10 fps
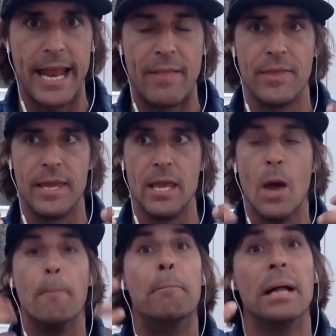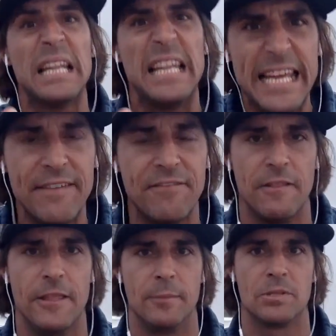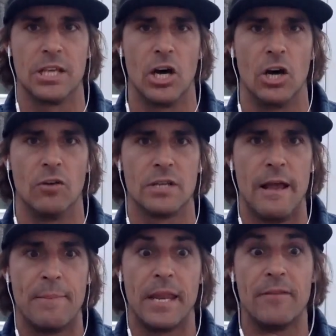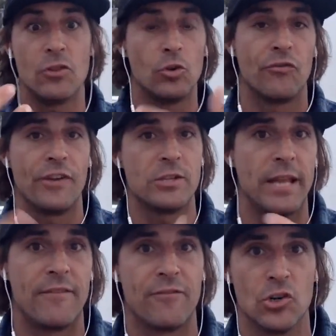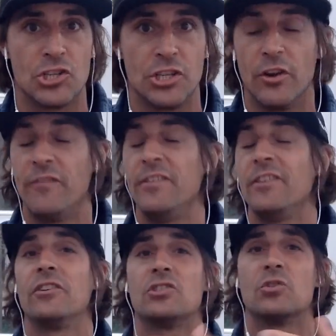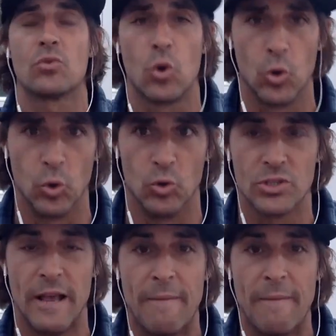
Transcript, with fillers: and the belief in themselves that even though they're faced with adversity, or even they're faced with hurdles,